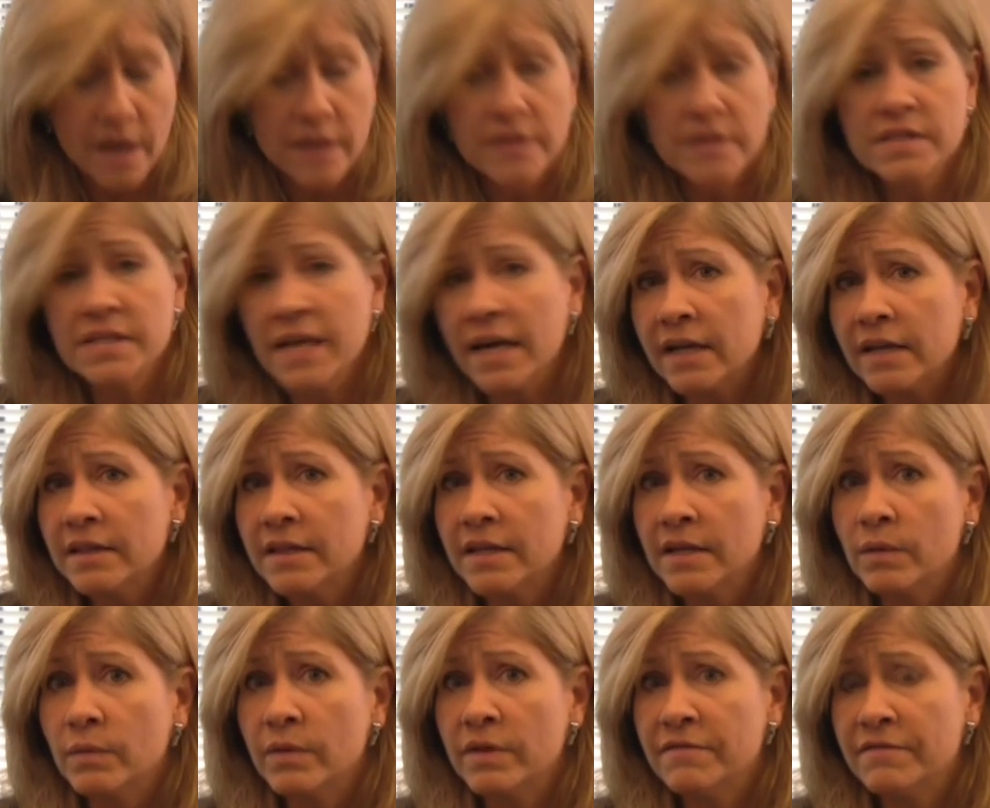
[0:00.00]
The second
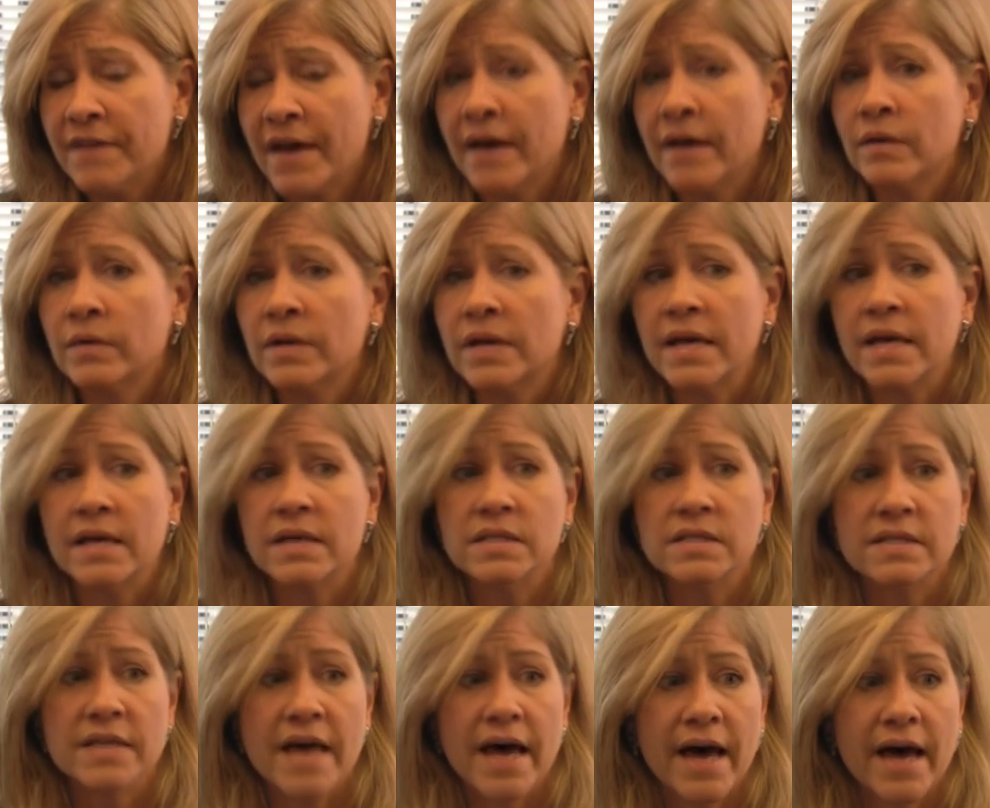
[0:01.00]
thing we found
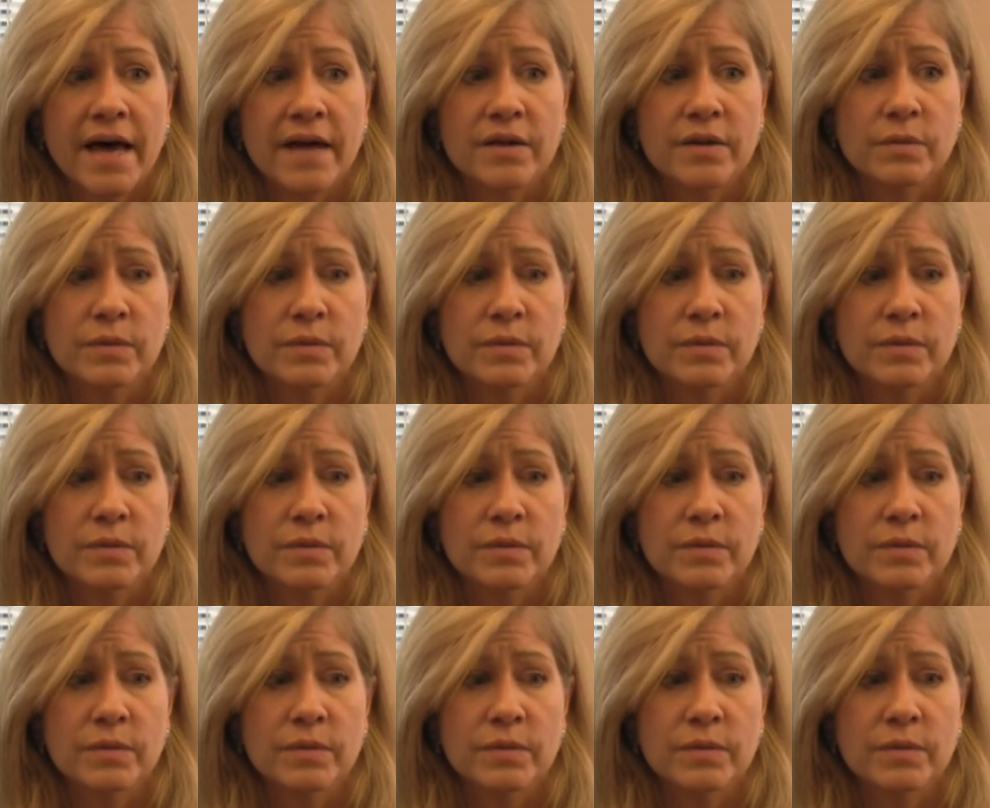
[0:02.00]
is that